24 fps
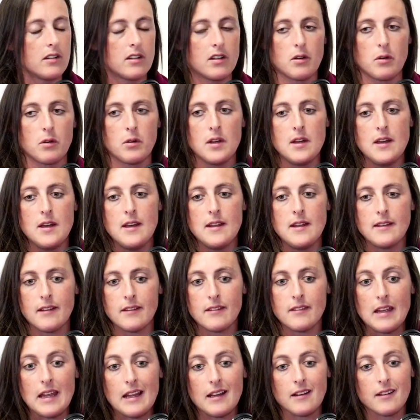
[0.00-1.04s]
You know,
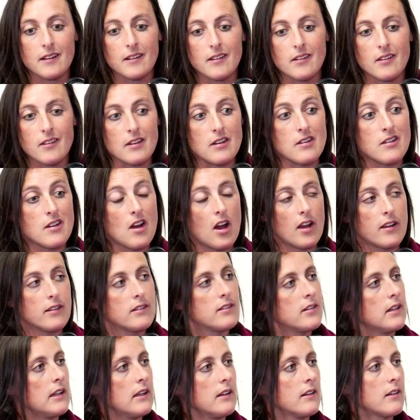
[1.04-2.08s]
that's England's
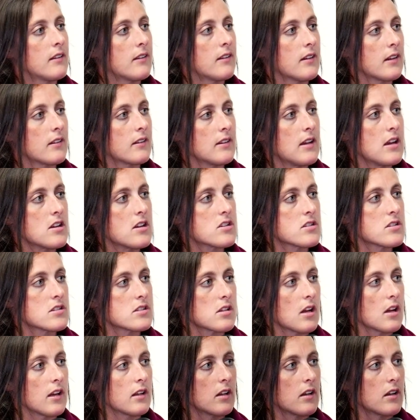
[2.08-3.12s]
nineteenth Six Nations
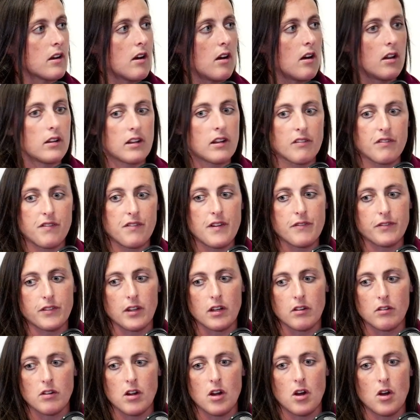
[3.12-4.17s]
title in all, their fifth
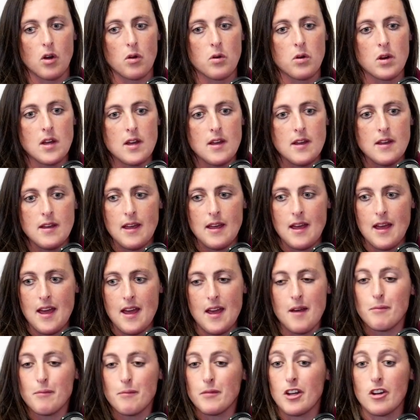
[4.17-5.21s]
in a row,
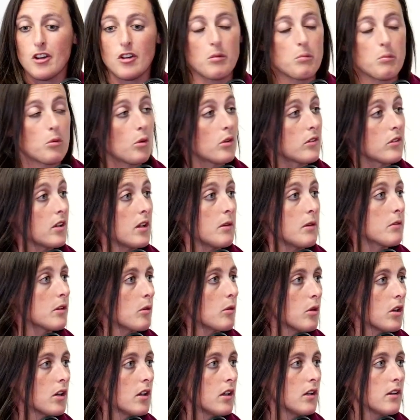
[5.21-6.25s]
and um, their number one team in
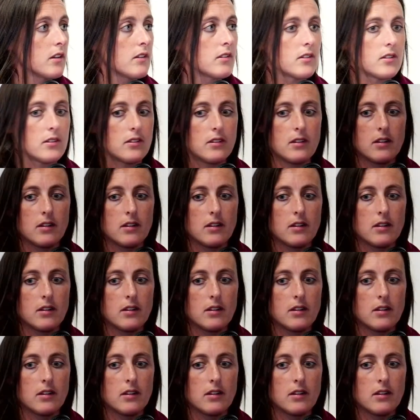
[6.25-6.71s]
the world,